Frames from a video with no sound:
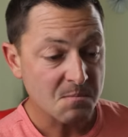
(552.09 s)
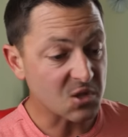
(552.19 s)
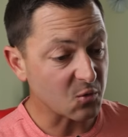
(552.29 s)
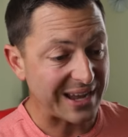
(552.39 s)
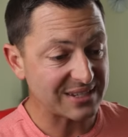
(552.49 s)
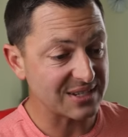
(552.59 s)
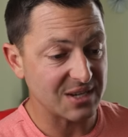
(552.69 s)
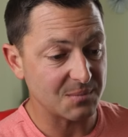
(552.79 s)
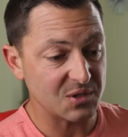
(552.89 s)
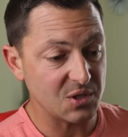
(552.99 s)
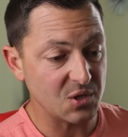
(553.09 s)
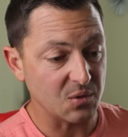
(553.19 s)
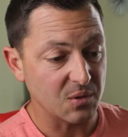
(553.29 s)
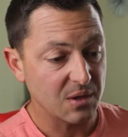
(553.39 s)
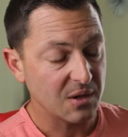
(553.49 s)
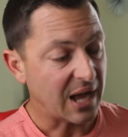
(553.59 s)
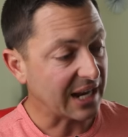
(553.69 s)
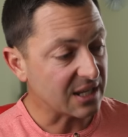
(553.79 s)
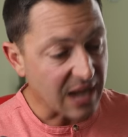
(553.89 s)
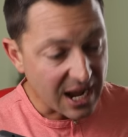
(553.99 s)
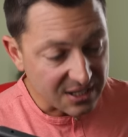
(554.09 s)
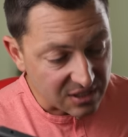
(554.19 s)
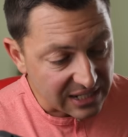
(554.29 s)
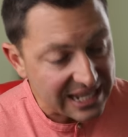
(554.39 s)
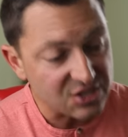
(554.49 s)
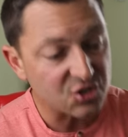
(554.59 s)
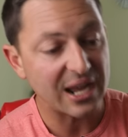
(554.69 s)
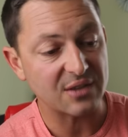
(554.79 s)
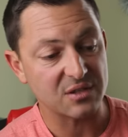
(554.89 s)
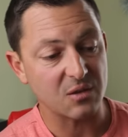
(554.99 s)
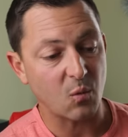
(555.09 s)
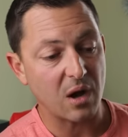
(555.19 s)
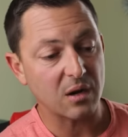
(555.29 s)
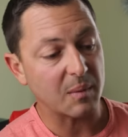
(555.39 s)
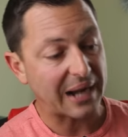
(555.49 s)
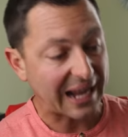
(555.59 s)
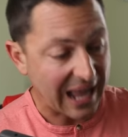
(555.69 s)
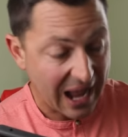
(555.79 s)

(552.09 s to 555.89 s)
The rest is up to you. I can I can lead you down to the water, but I,